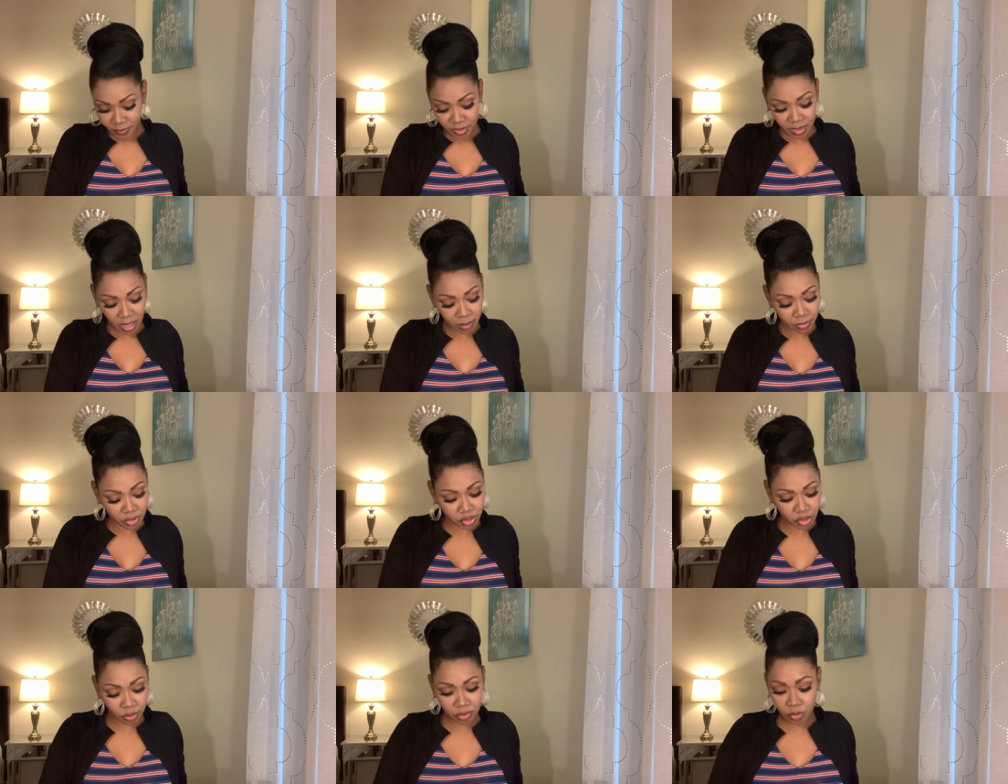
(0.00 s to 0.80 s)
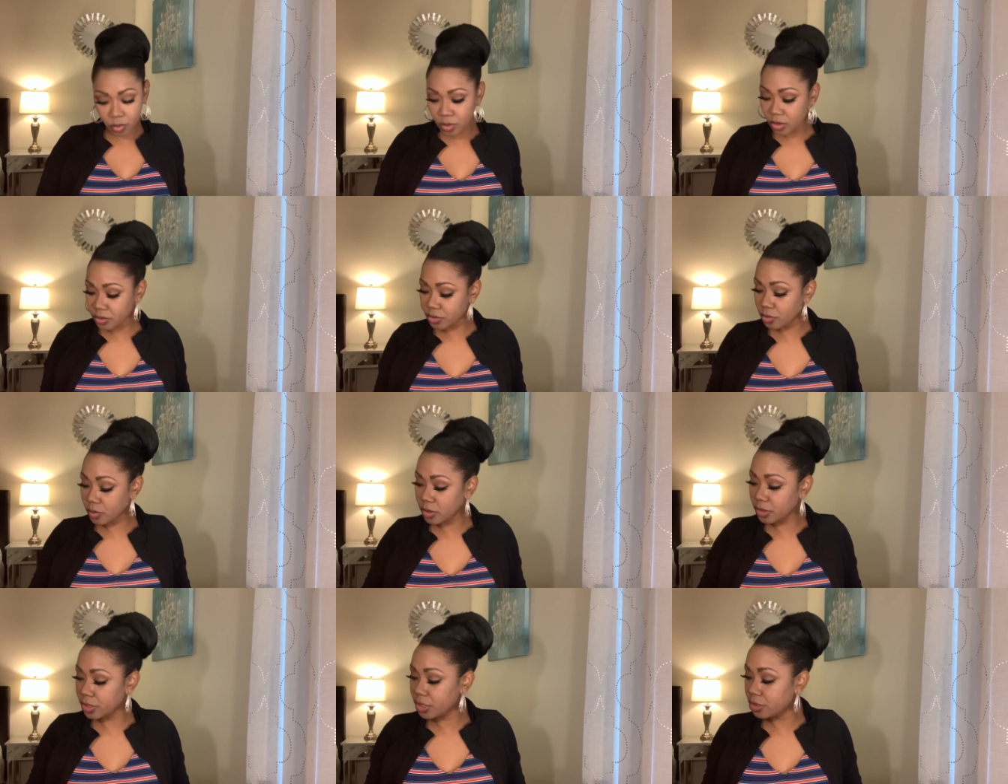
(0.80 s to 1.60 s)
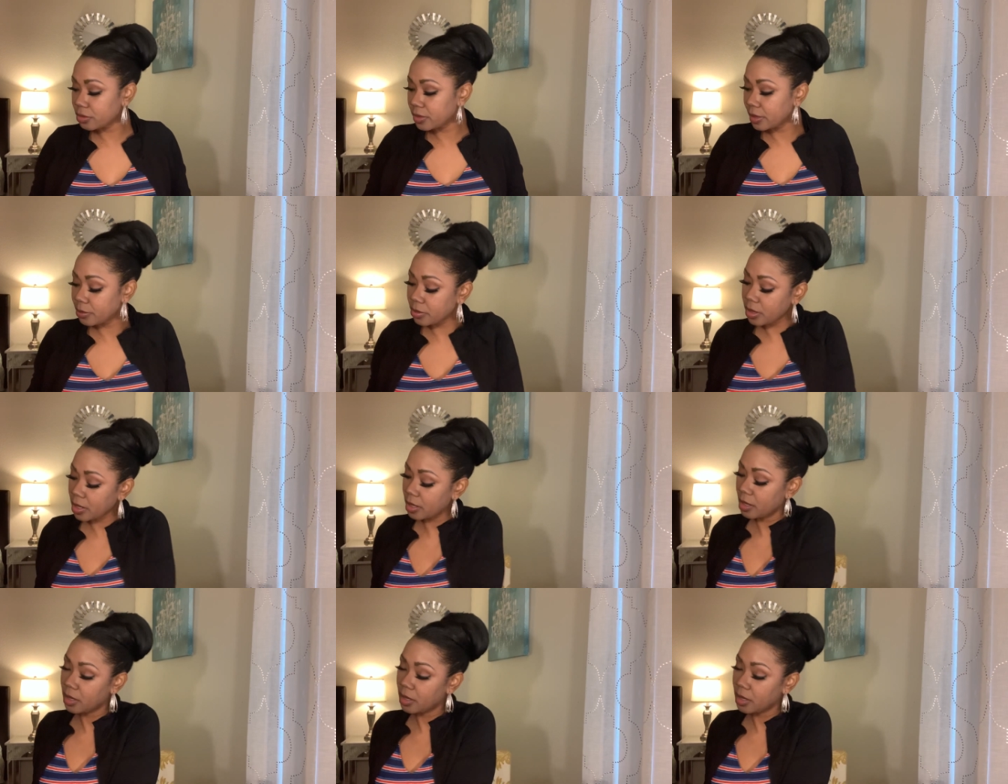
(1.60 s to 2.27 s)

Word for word: Time to show the world the real you, Libra.